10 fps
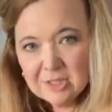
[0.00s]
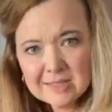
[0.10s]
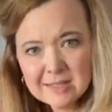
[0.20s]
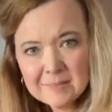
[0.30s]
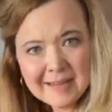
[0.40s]

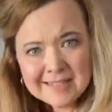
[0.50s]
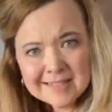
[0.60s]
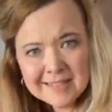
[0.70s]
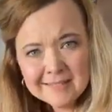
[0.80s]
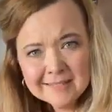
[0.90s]
just
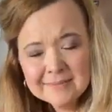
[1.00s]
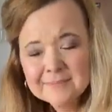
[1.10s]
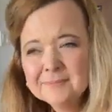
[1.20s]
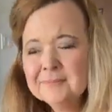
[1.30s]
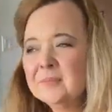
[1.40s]
amazing.
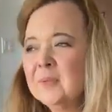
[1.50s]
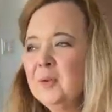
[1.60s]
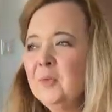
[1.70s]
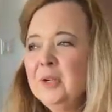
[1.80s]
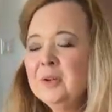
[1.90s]

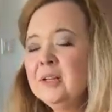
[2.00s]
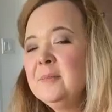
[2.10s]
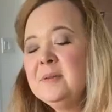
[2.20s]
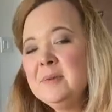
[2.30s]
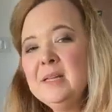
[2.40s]
We are
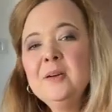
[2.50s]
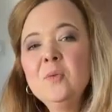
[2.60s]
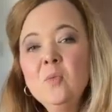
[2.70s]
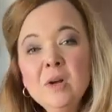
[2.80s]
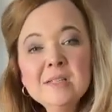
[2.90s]
going to be
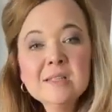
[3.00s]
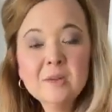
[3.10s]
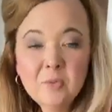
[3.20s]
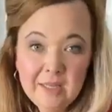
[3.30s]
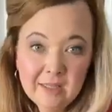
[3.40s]
meeting
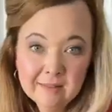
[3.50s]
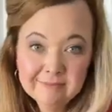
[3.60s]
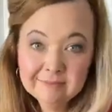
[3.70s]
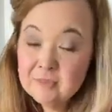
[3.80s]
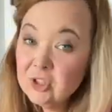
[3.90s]
once a week,
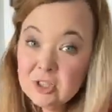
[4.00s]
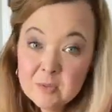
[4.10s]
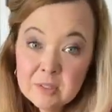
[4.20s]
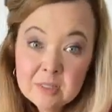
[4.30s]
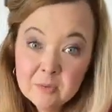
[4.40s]

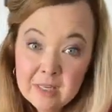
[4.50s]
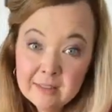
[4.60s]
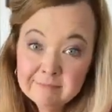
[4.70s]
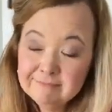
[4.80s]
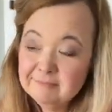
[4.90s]
just once a
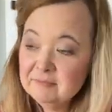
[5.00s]
week.